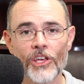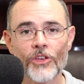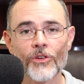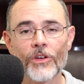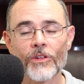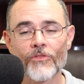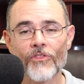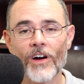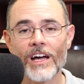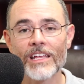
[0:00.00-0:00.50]

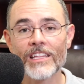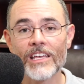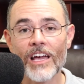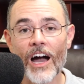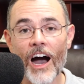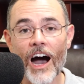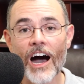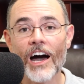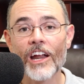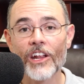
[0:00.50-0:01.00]
You can find
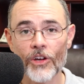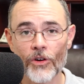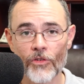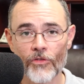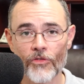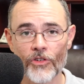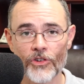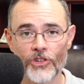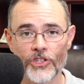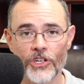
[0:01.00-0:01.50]
the
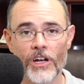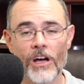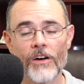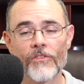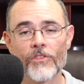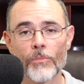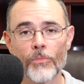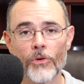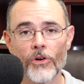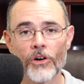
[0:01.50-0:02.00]
audio version
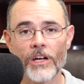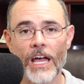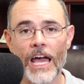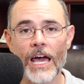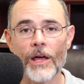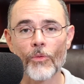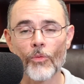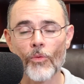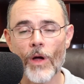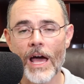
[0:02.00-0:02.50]
of the book
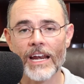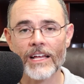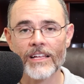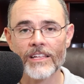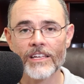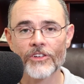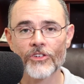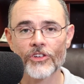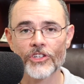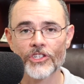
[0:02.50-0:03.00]
at
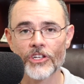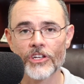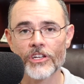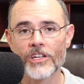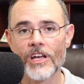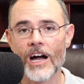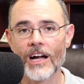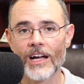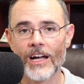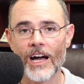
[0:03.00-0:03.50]

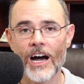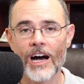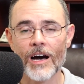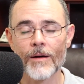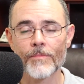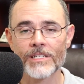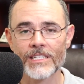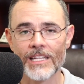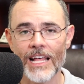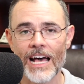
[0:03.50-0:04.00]

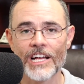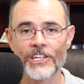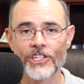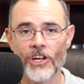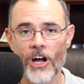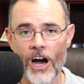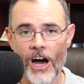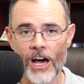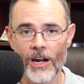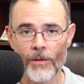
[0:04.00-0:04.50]

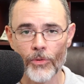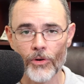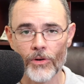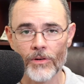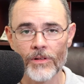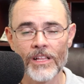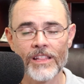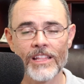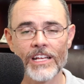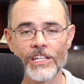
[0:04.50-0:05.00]
radicallychristian.com/audible.